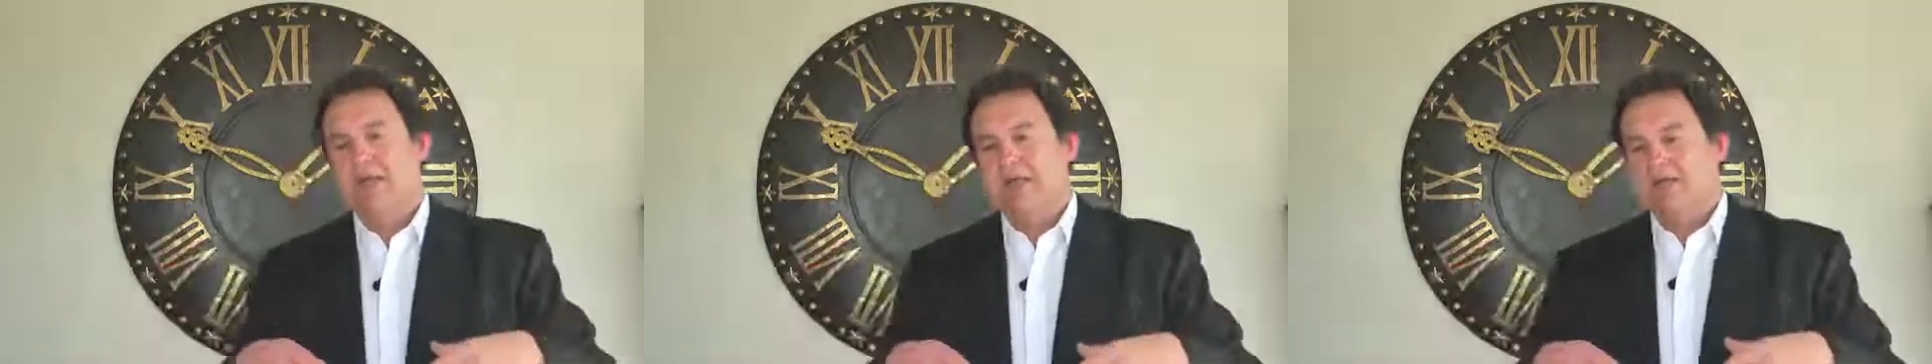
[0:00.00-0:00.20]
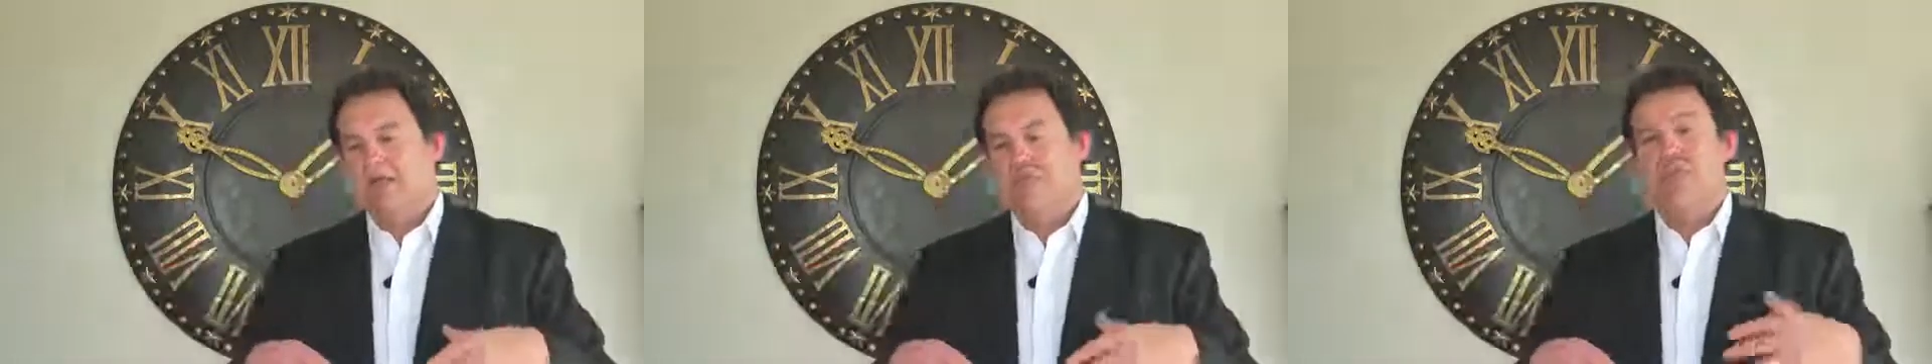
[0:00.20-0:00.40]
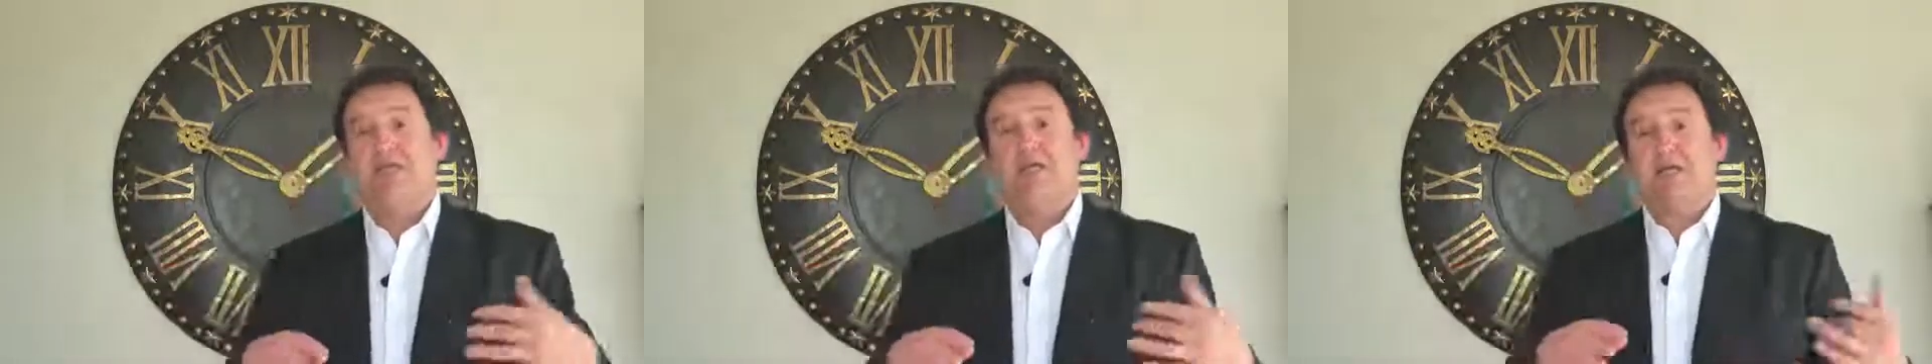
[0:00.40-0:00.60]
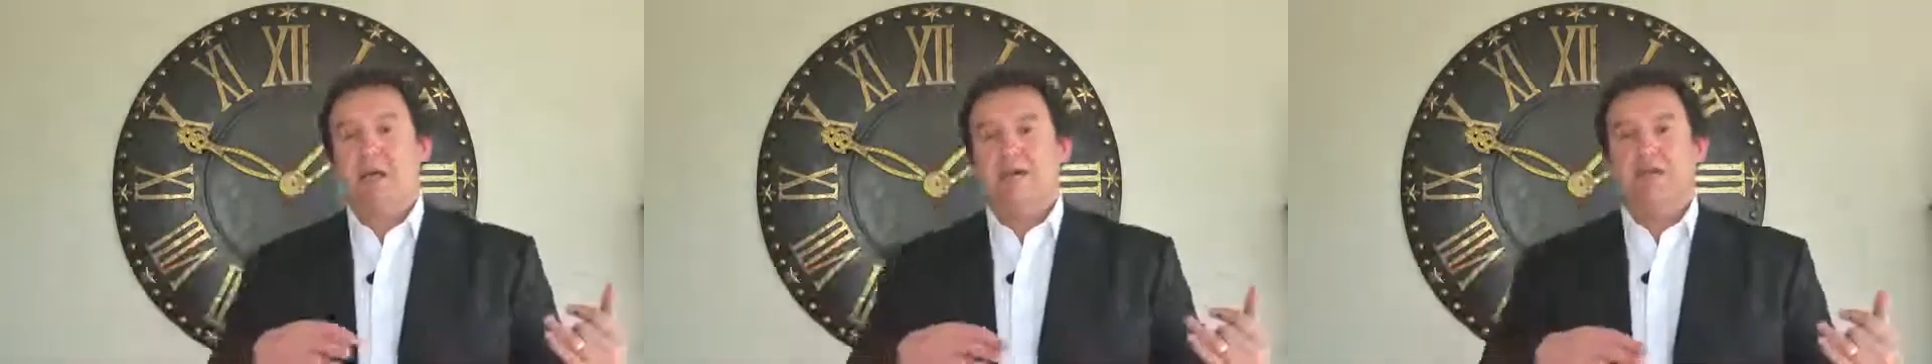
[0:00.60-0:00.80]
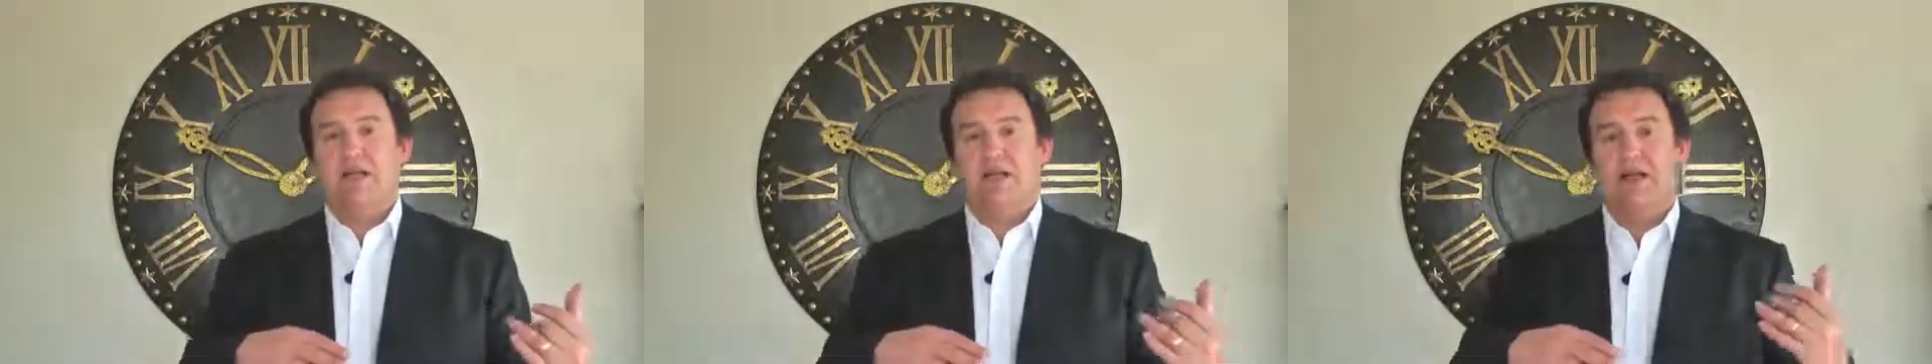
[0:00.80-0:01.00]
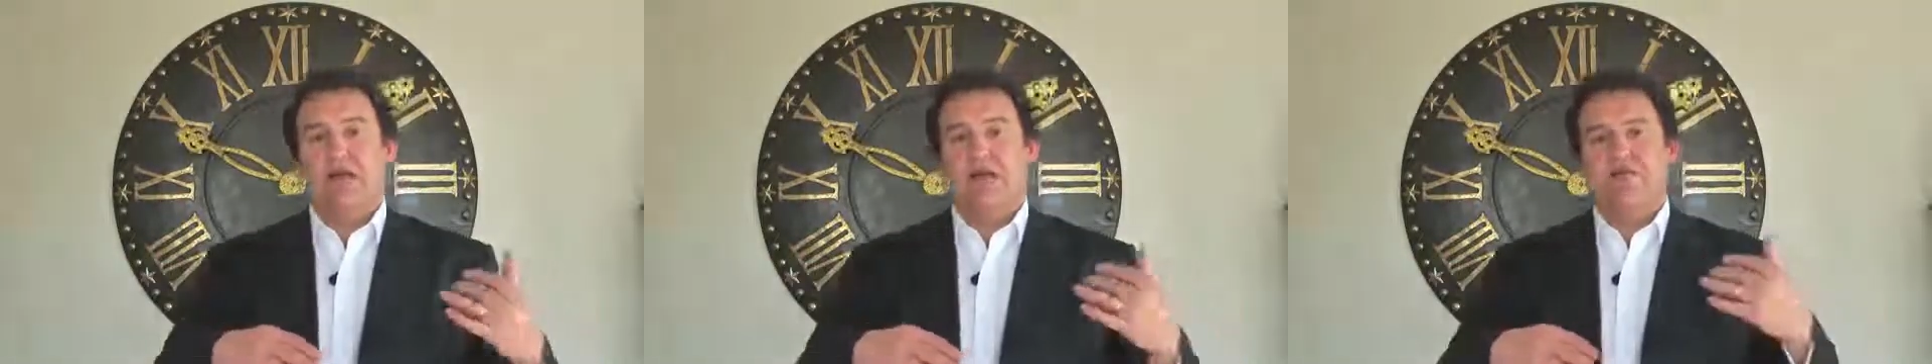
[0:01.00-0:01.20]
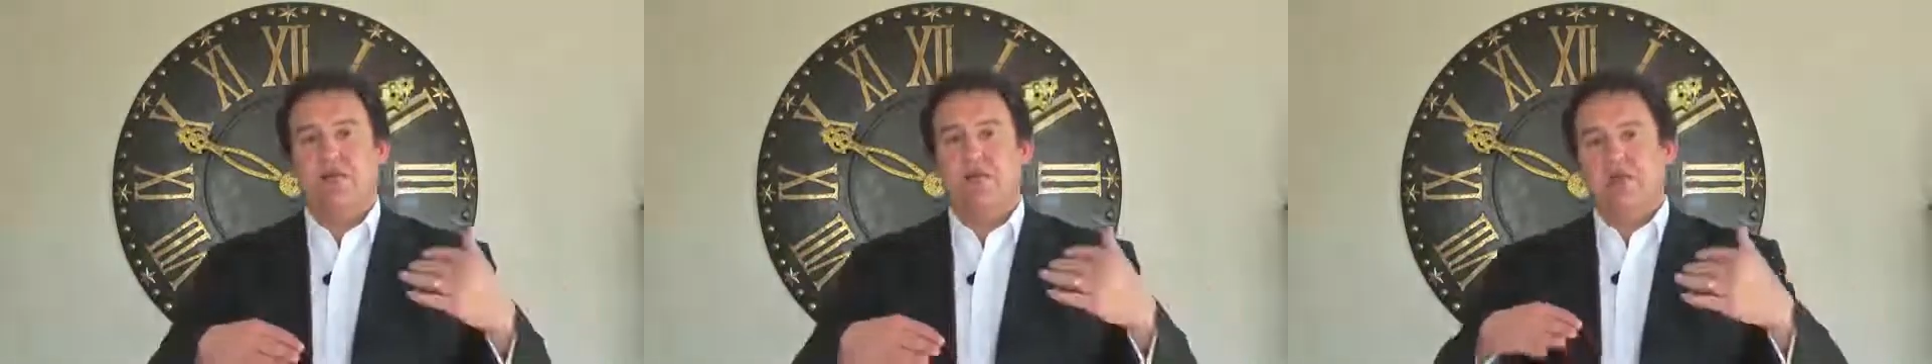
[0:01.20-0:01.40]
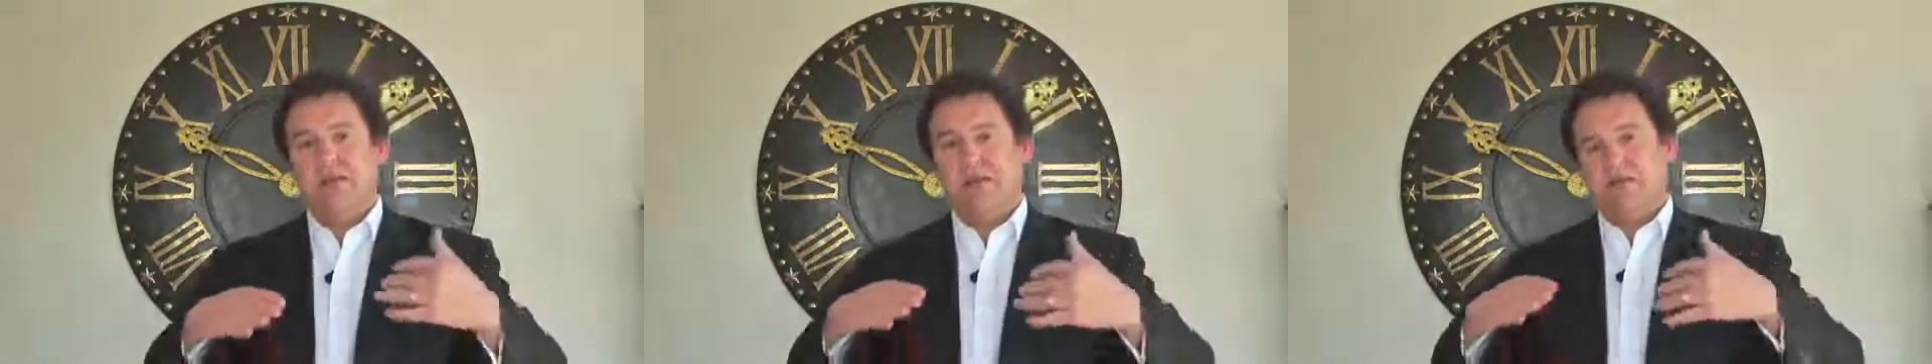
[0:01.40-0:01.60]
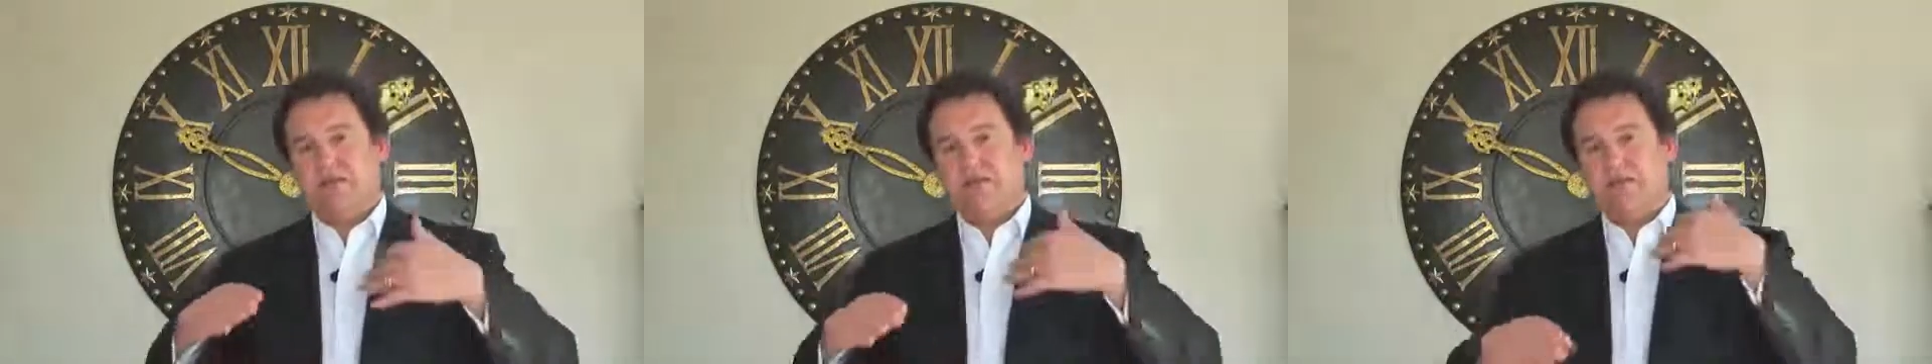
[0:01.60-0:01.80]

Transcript: certainly over the last few years,